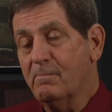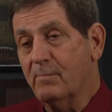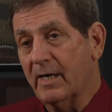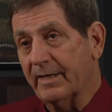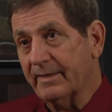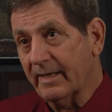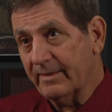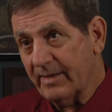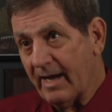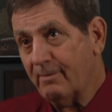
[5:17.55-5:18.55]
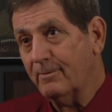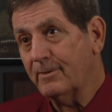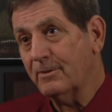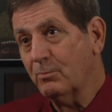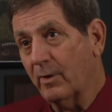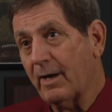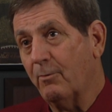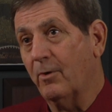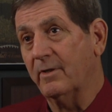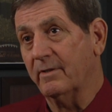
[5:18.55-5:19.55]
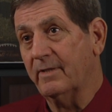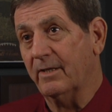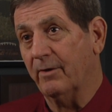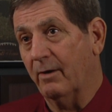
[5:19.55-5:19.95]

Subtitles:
But that was what I wanted to do.